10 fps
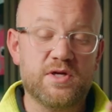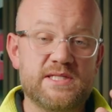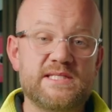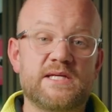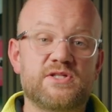which
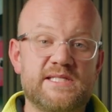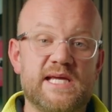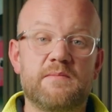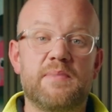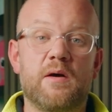is essentially
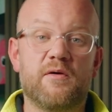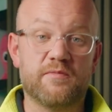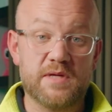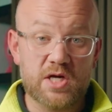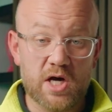taking power
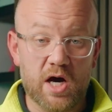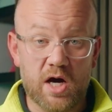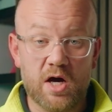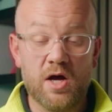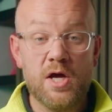from your
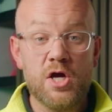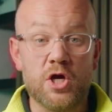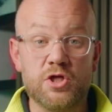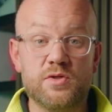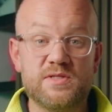car
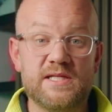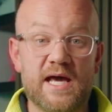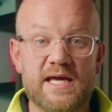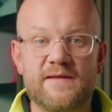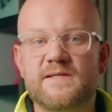and using
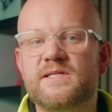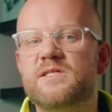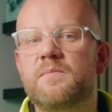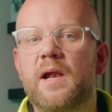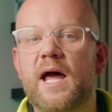that either to
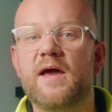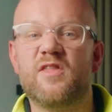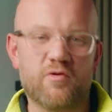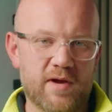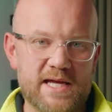supply
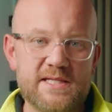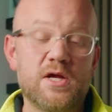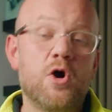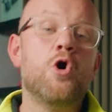the grid